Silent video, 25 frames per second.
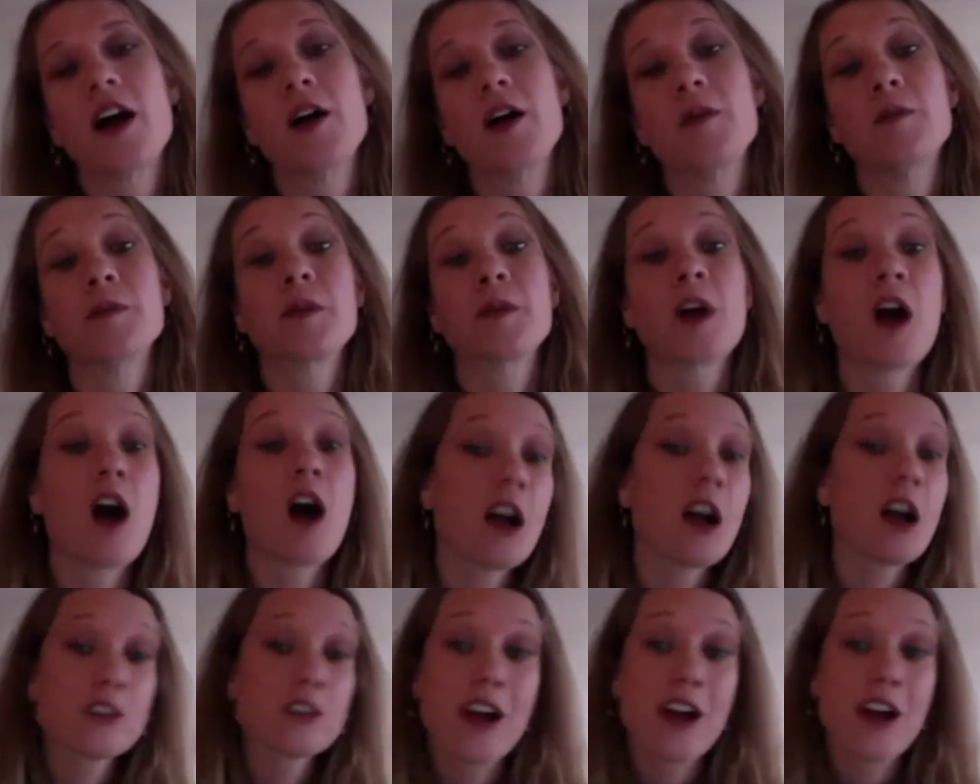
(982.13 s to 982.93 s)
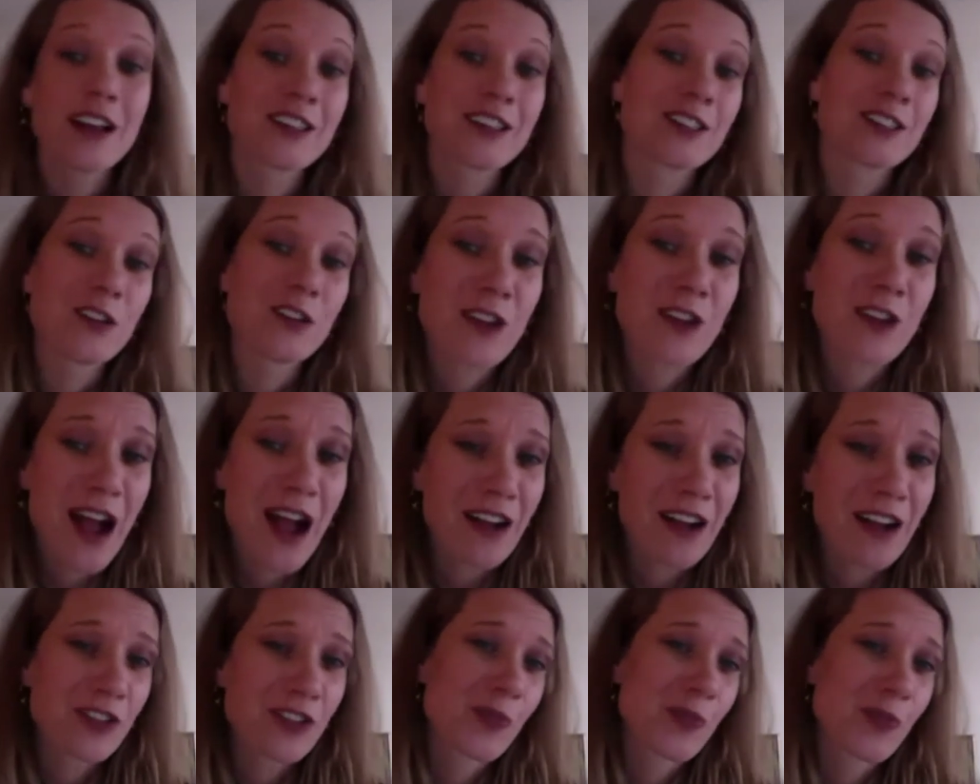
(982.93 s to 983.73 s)
Contracts don't have
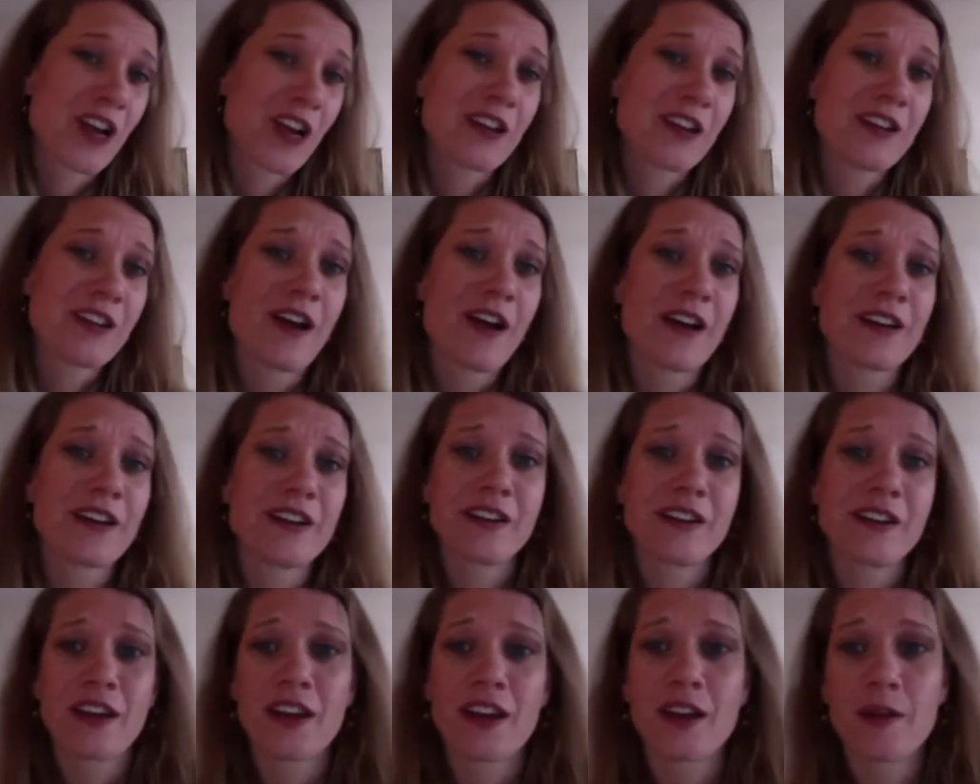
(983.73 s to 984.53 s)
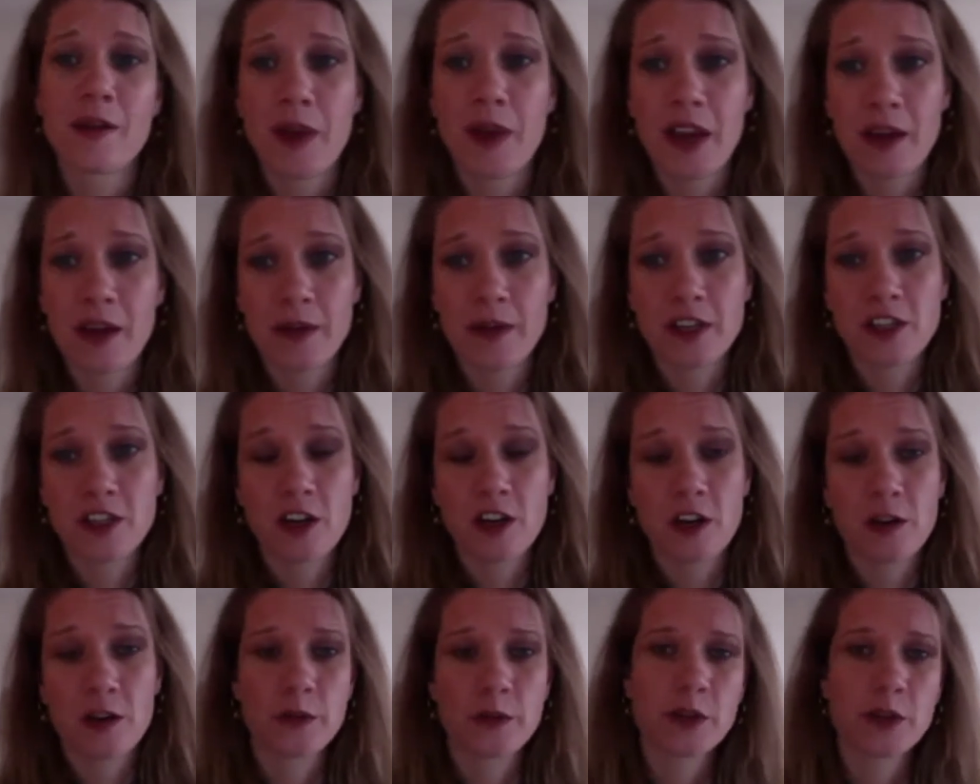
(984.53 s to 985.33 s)
to be on 90-day payment
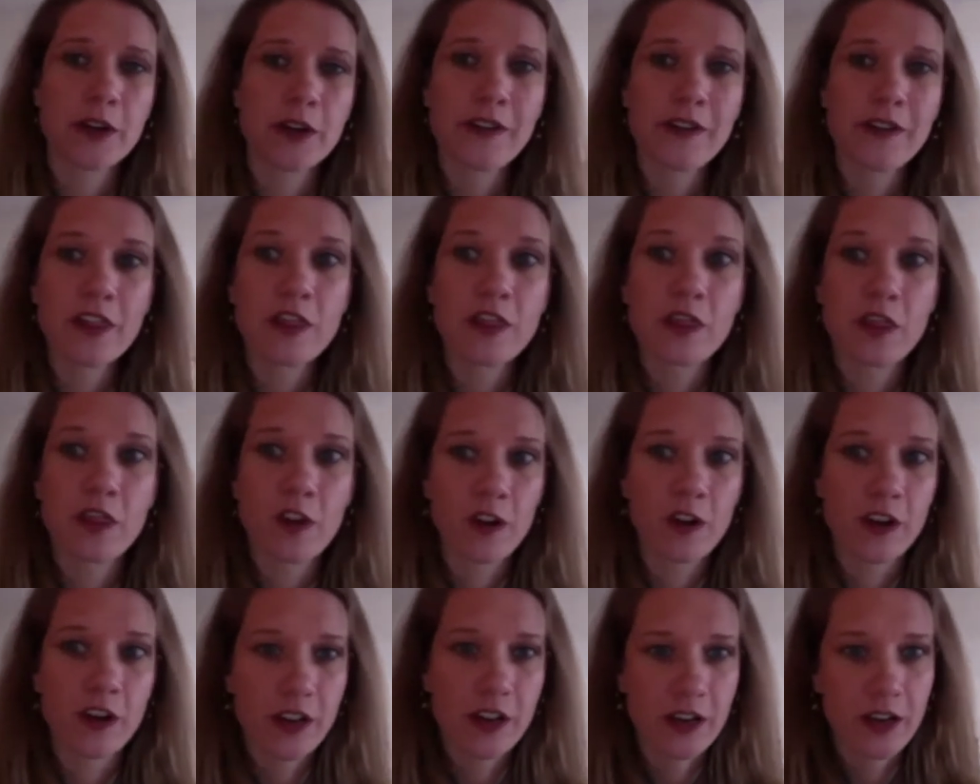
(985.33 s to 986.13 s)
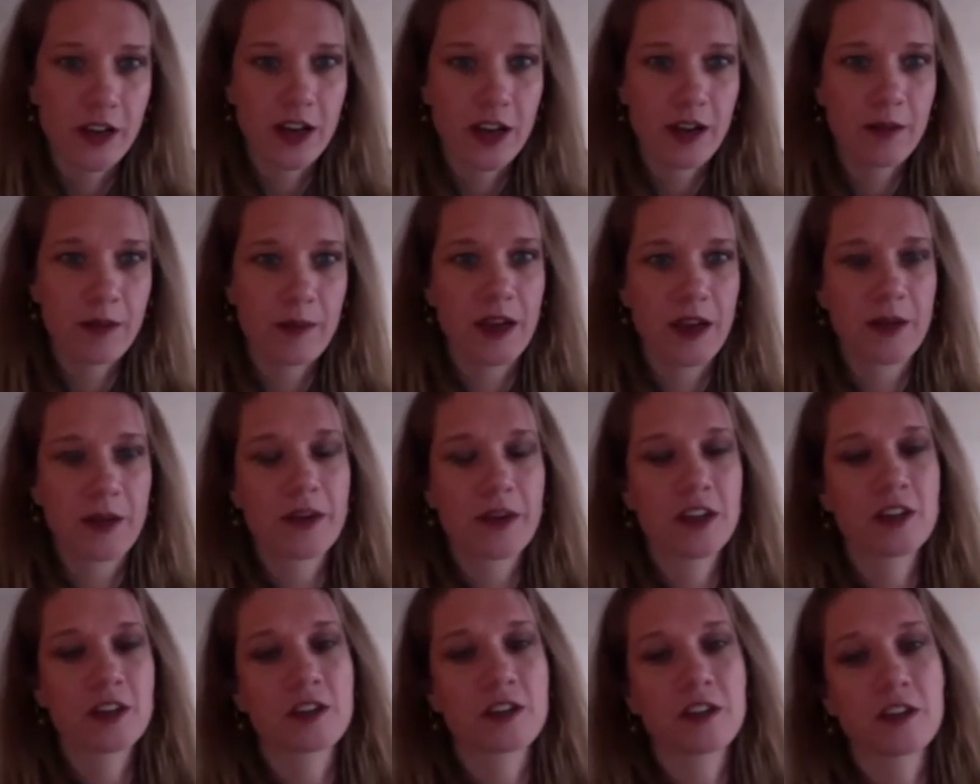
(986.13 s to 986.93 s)
terms or even 30-day payment
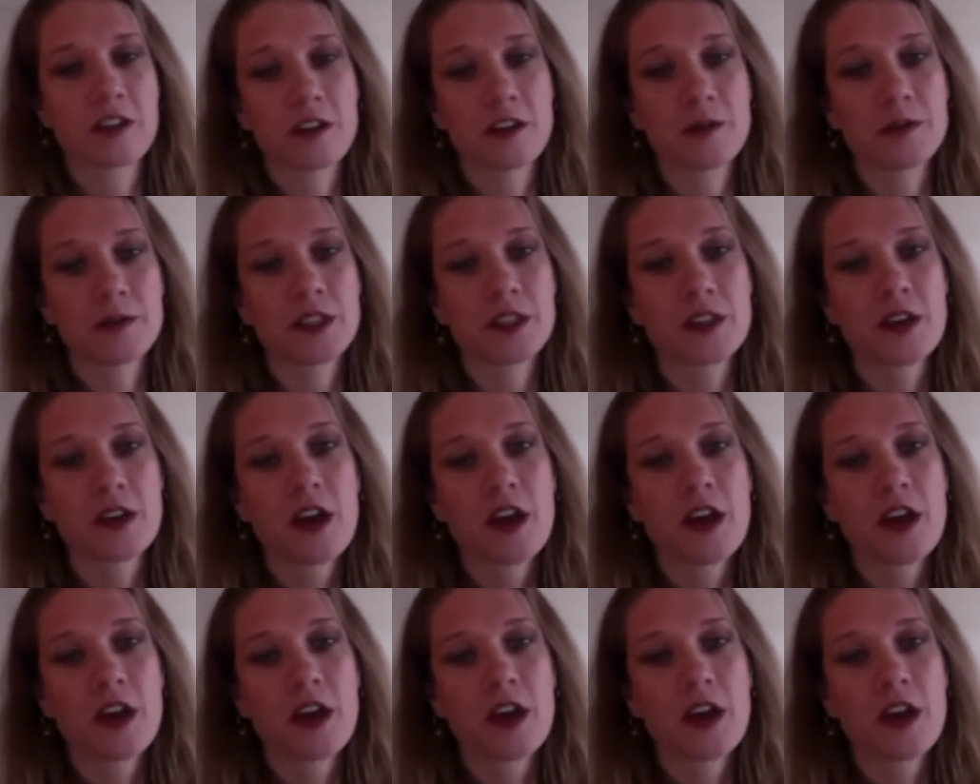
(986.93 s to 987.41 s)
terms.